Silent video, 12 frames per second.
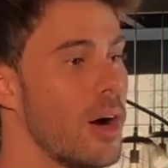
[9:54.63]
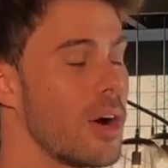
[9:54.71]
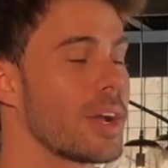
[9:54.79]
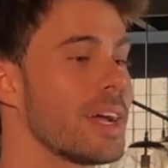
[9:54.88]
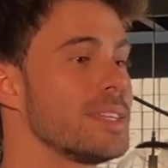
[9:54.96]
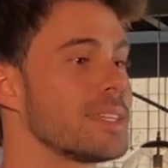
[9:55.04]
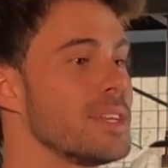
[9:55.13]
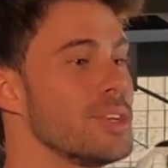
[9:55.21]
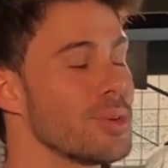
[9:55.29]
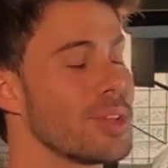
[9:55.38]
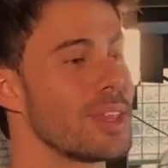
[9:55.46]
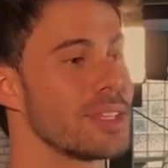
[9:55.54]
All right, guys, I
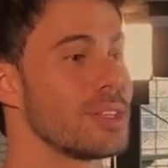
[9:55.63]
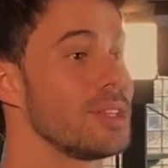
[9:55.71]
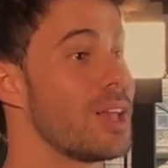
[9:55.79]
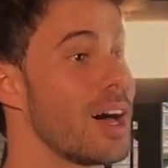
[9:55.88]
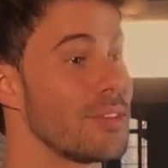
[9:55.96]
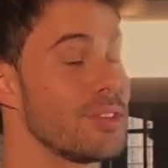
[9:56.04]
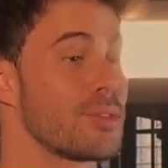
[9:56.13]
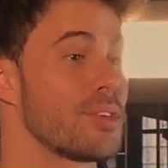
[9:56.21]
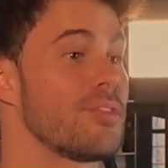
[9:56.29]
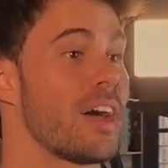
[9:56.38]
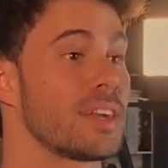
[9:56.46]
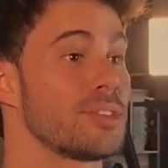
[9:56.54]
know that that's a lot of
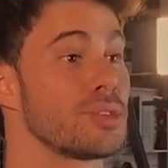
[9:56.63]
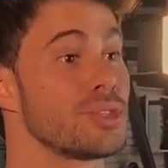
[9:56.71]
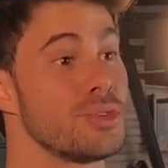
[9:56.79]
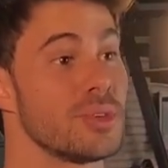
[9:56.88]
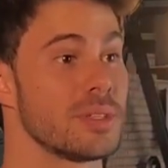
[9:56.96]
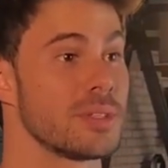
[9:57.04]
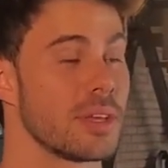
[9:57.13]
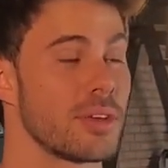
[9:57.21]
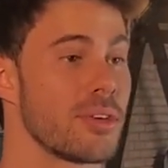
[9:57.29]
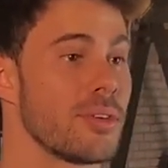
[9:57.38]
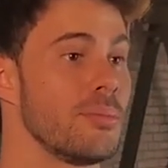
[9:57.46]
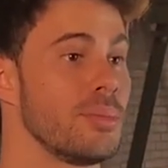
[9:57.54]
different factors to
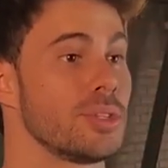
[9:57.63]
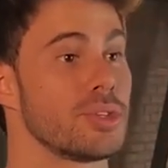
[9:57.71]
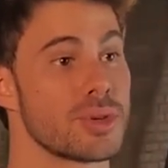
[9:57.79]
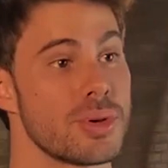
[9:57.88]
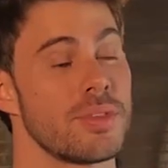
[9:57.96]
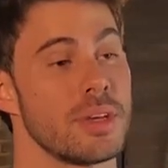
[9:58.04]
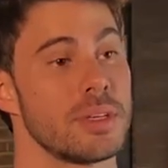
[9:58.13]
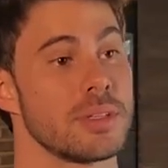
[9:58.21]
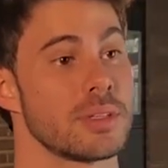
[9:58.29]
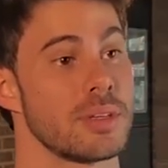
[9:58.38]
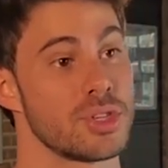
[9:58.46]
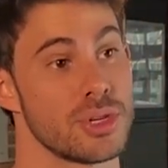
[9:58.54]
consider, but the truth
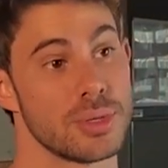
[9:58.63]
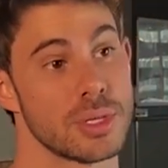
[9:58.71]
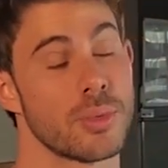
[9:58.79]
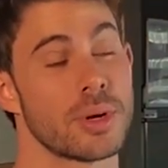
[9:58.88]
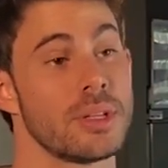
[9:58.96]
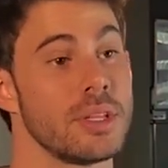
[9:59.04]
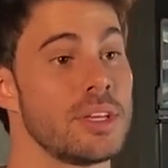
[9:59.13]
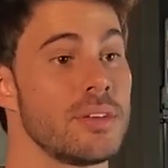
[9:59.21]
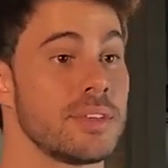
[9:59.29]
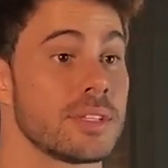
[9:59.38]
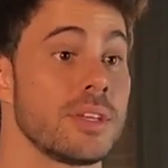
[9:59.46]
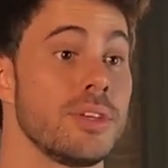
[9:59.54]
is choosing where to
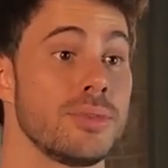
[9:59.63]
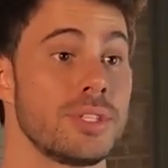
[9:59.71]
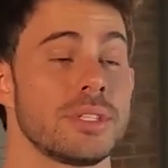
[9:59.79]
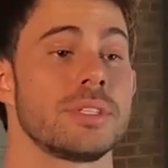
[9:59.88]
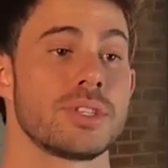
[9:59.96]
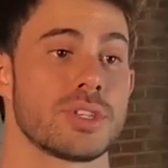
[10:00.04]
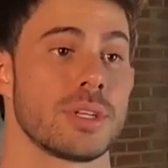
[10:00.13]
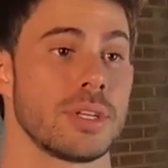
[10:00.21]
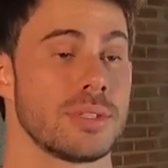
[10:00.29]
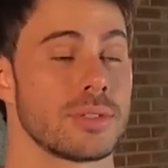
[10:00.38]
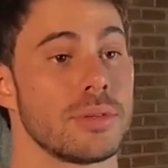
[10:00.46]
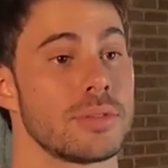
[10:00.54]
live is a huge decision.
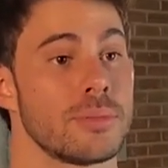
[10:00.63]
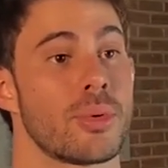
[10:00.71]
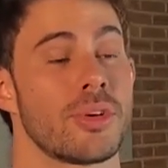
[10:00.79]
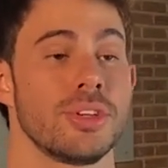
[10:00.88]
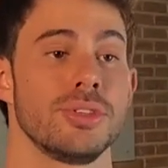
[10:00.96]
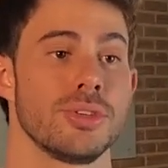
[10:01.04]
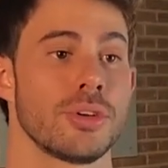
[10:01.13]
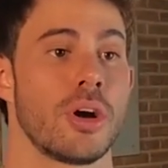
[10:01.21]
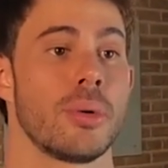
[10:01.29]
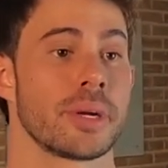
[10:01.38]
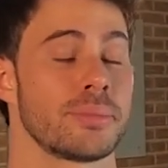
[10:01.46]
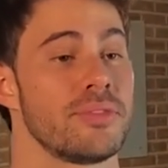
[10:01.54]
And so it's important to do your
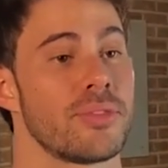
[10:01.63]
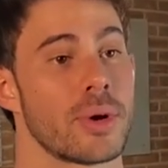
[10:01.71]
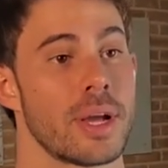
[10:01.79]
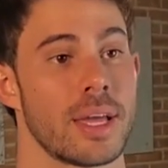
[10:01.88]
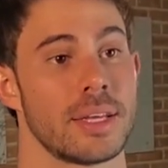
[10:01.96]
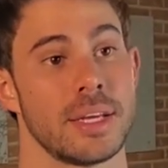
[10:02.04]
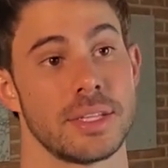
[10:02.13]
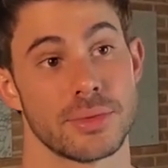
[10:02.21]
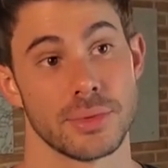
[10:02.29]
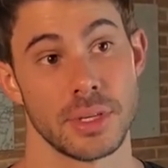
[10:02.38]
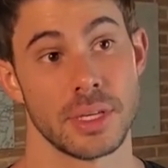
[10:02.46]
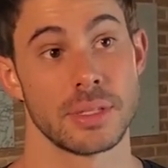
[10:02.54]
homework beforehand and
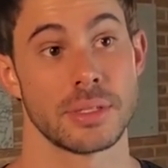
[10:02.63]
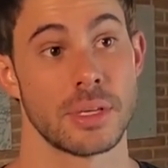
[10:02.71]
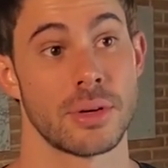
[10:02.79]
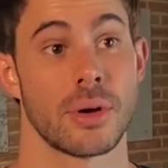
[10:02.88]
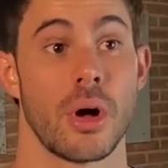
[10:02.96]
to really consider